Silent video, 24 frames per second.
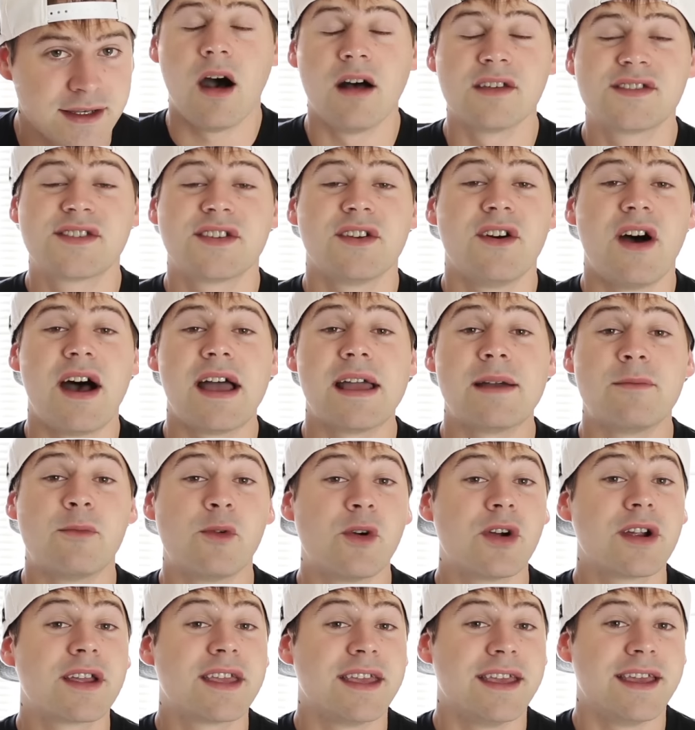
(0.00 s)
Also, I am
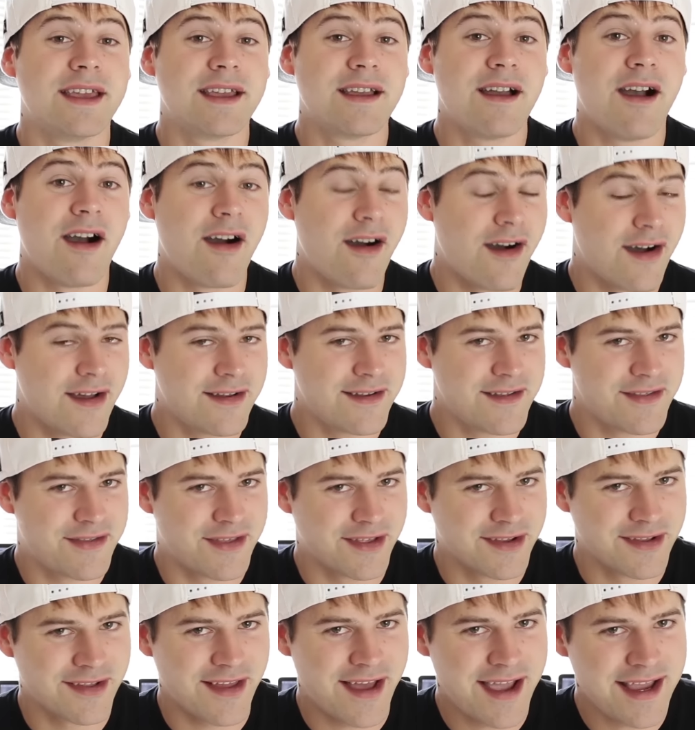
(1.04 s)
working on
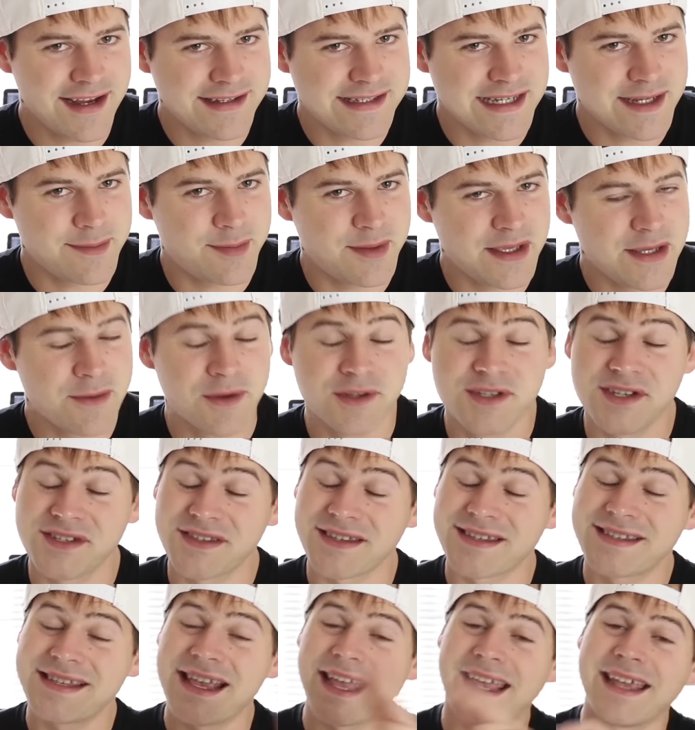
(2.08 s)
The Light EP, which is the
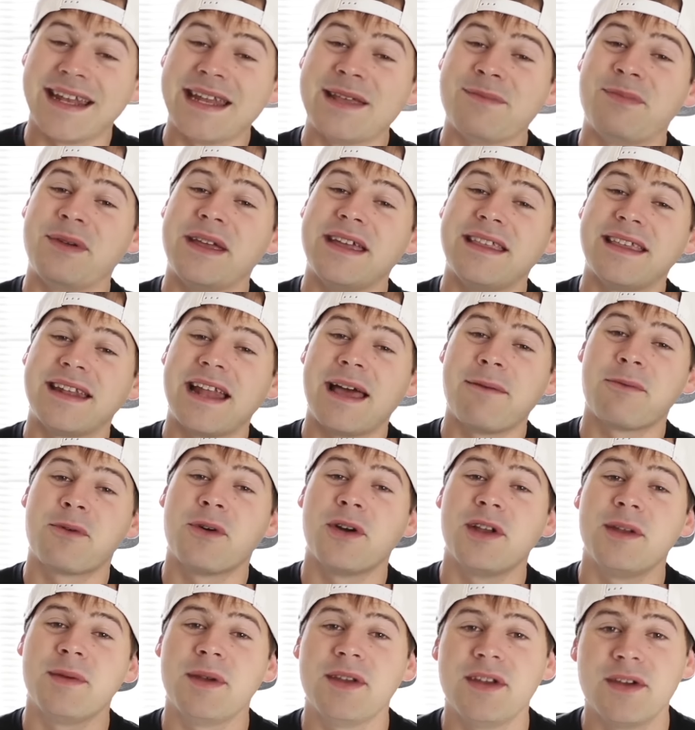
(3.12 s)
second EP that I'm
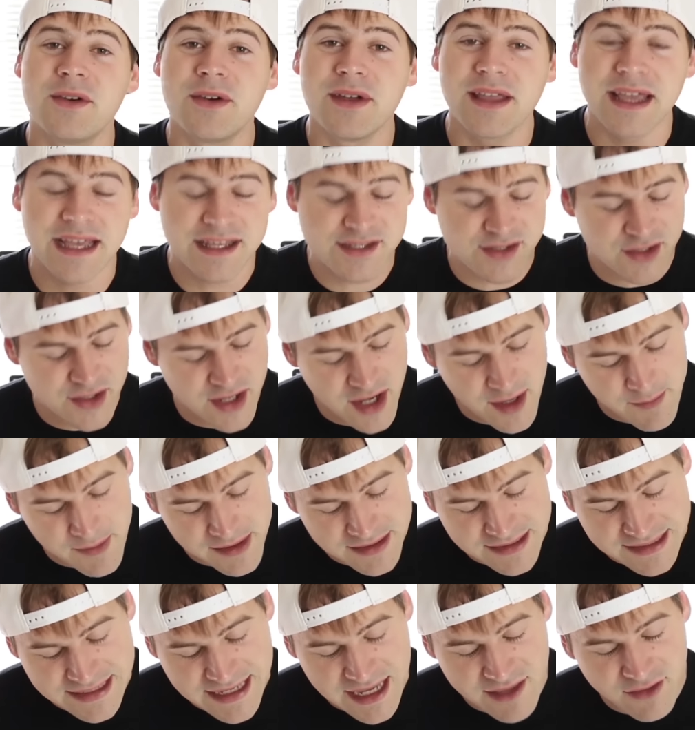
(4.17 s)
going to be doing. It's coming
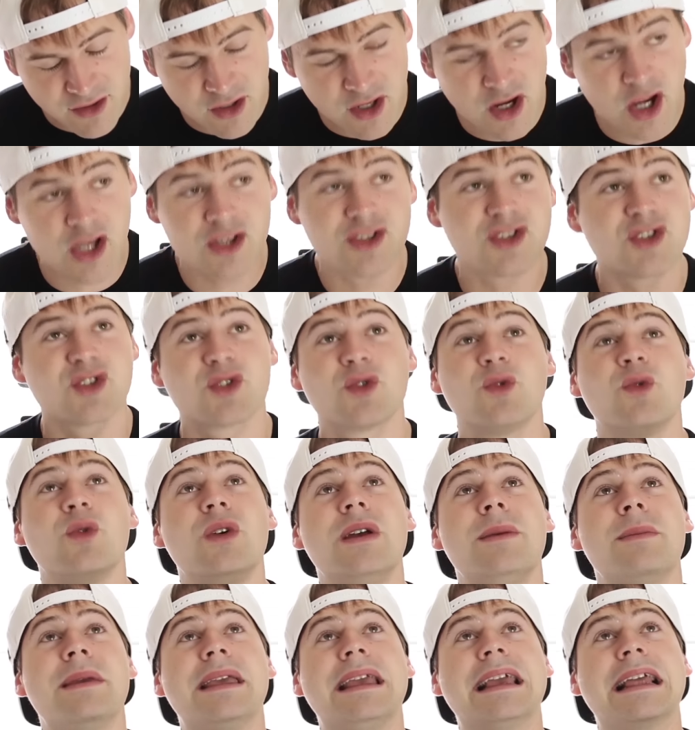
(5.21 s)
together
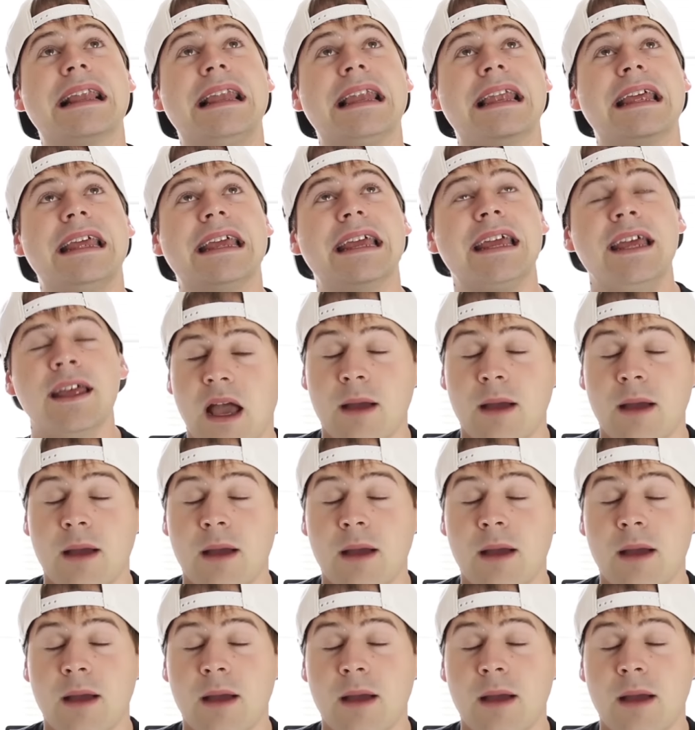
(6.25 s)
swimmingly.